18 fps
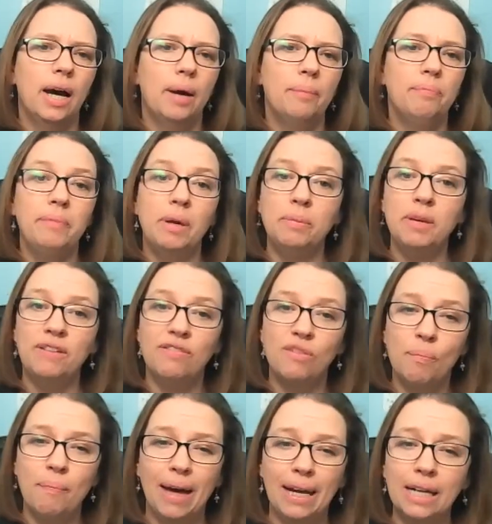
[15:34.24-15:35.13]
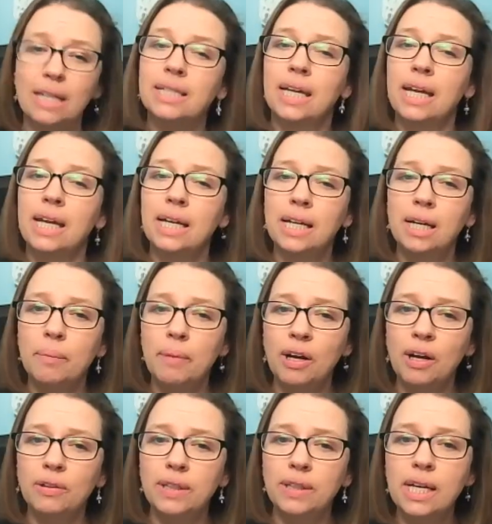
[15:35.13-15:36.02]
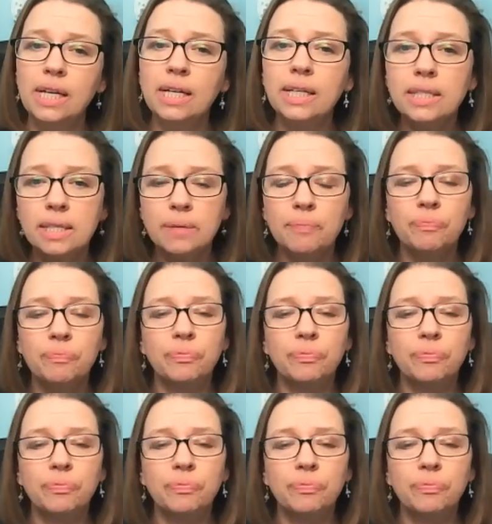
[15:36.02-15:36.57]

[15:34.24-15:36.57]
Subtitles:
maybe even meditating about things.